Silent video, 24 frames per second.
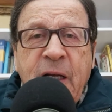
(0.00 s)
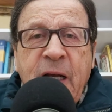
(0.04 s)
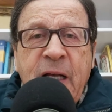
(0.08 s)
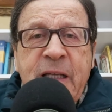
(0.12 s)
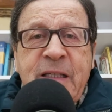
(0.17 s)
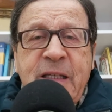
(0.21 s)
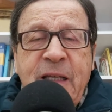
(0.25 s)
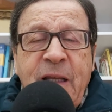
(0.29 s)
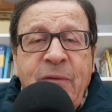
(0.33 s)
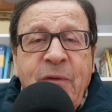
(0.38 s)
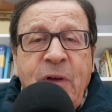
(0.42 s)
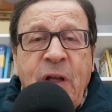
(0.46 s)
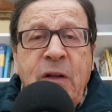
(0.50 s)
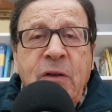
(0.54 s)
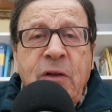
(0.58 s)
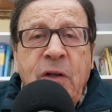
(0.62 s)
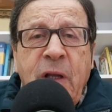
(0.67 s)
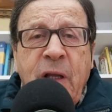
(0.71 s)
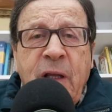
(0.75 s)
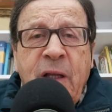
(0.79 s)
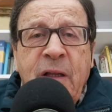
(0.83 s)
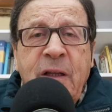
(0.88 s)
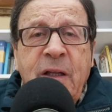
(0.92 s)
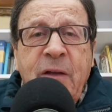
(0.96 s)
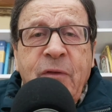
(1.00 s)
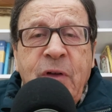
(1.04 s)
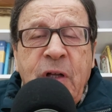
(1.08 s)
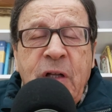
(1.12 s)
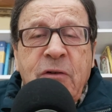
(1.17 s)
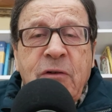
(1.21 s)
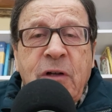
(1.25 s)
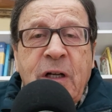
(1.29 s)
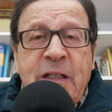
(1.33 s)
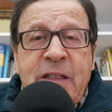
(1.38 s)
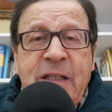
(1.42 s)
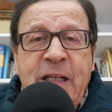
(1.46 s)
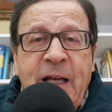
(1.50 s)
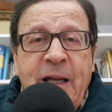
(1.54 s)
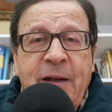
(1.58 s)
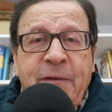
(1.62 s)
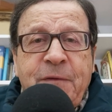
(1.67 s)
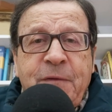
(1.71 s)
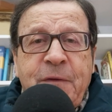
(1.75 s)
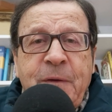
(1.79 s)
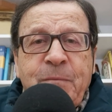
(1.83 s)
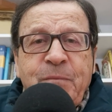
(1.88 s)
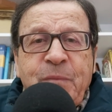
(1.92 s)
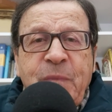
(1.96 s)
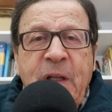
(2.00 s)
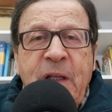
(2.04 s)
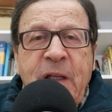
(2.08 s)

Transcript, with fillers: as individuals have